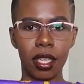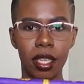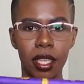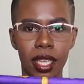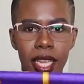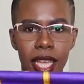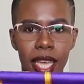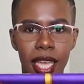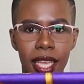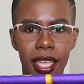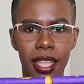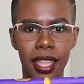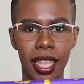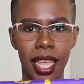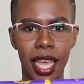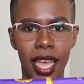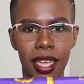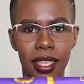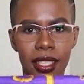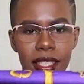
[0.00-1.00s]
like
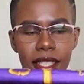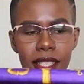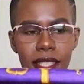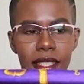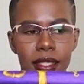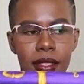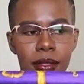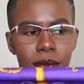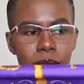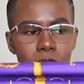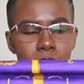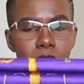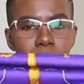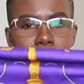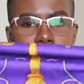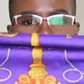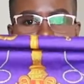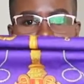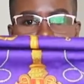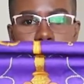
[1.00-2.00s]
that
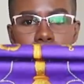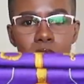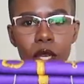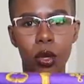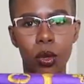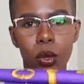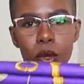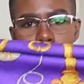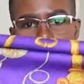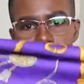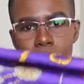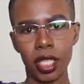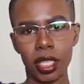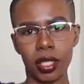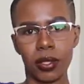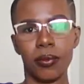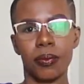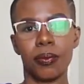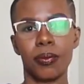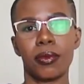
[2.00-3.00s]
and you're gonna hold it